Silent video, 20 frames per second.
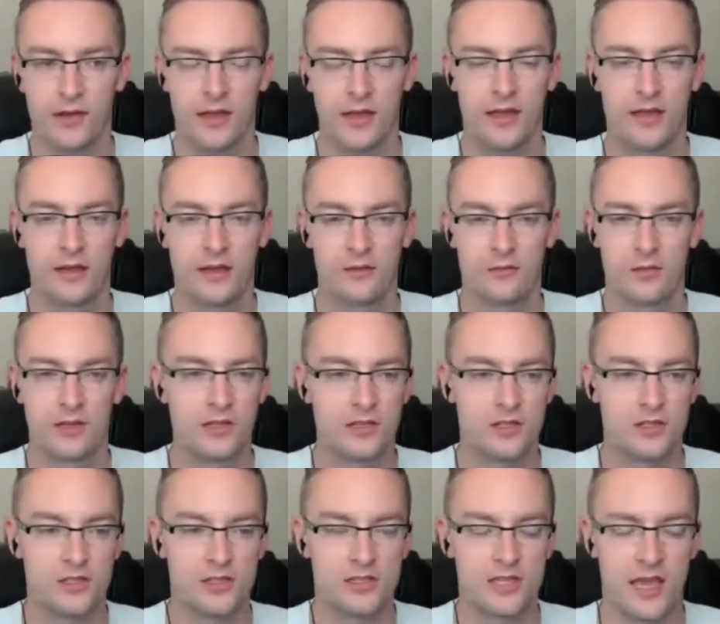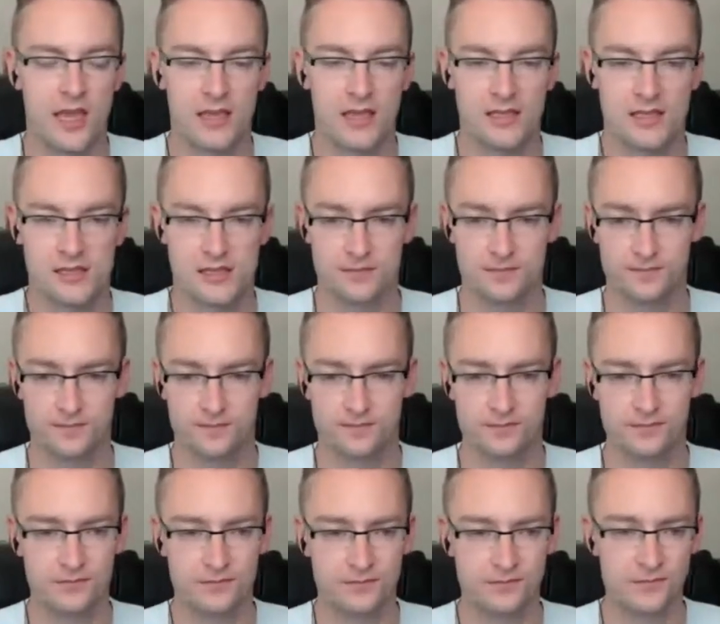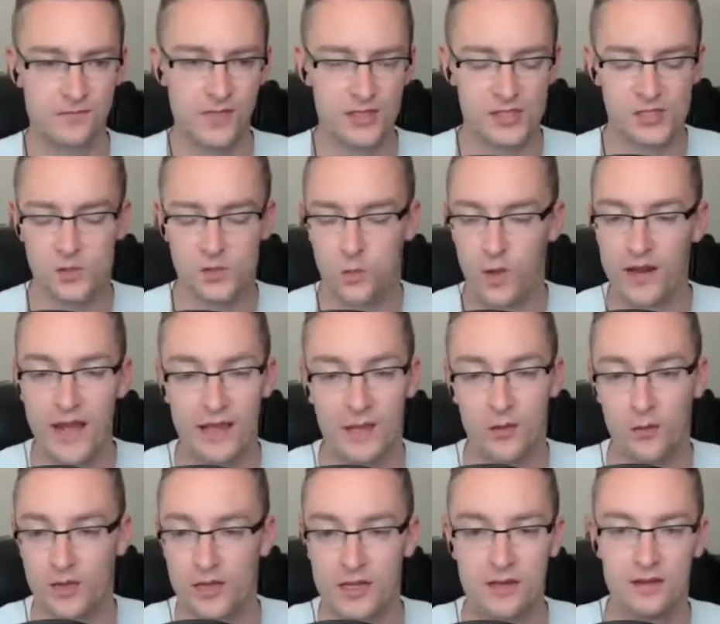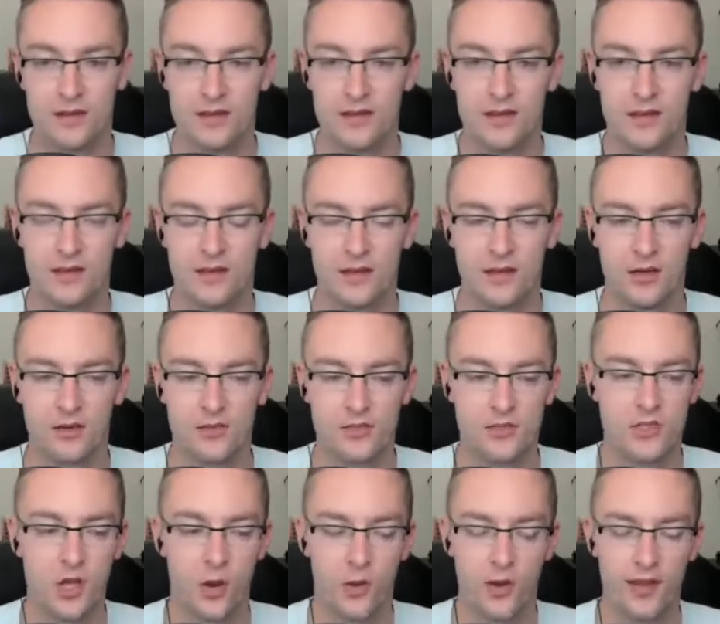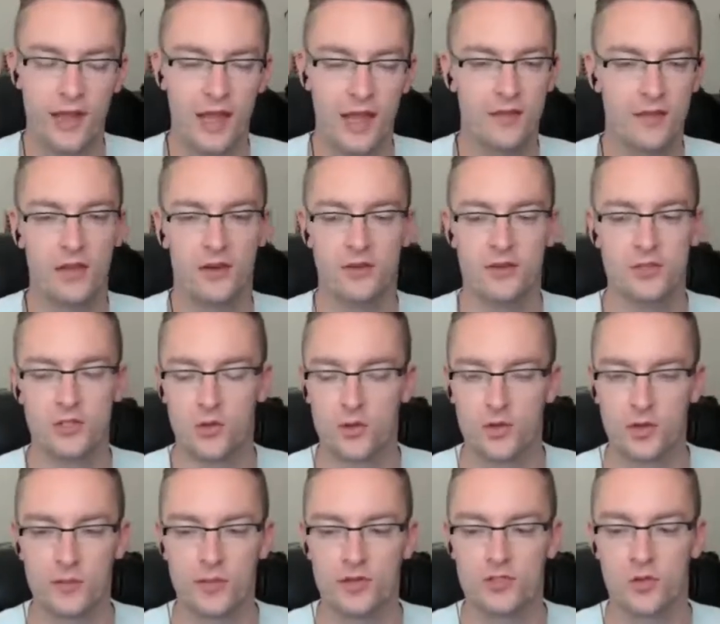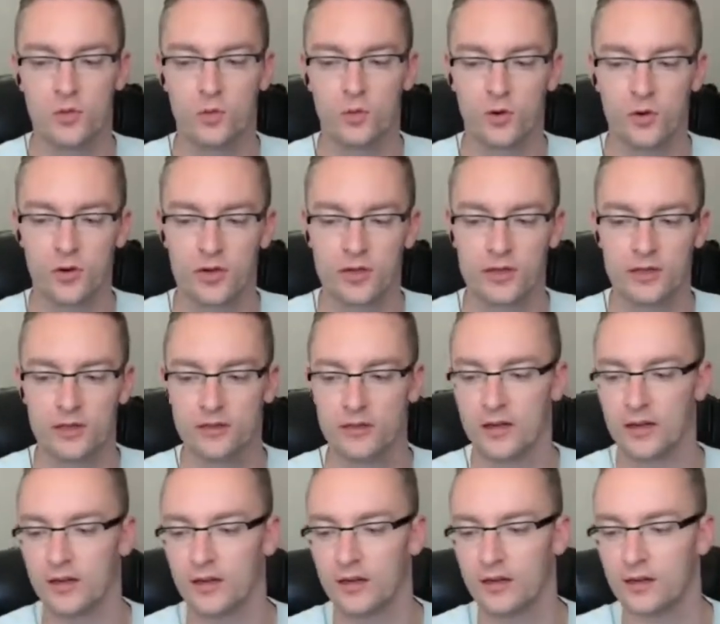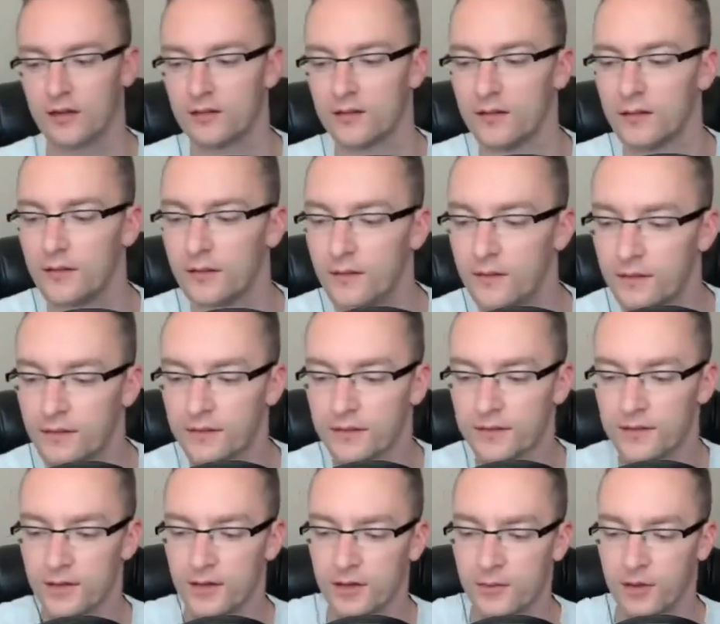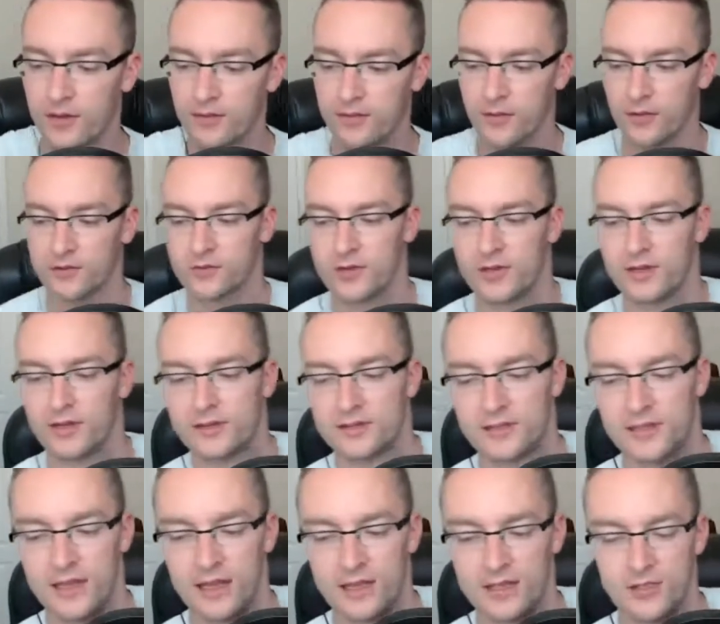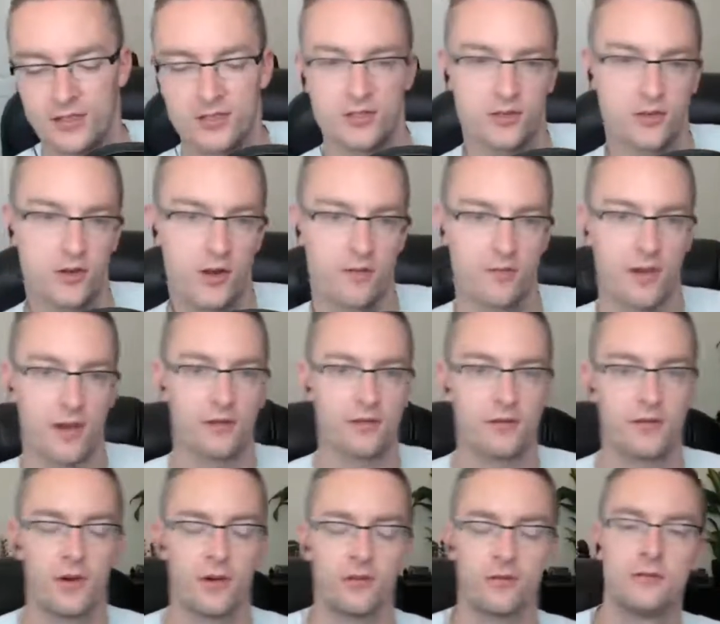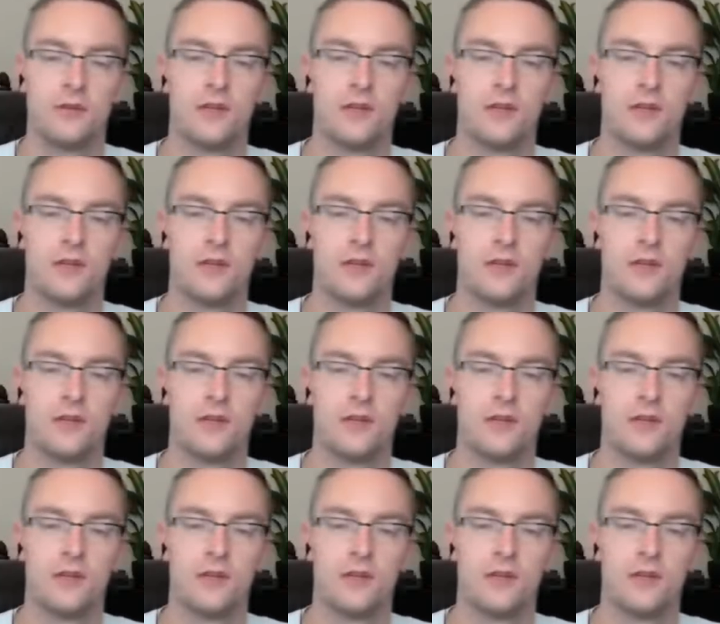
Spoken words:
And it really just takes sweat equity, just going out there and doing a bunch of work. And sorry, my phone's ringing. See, I should have turned off my own phone.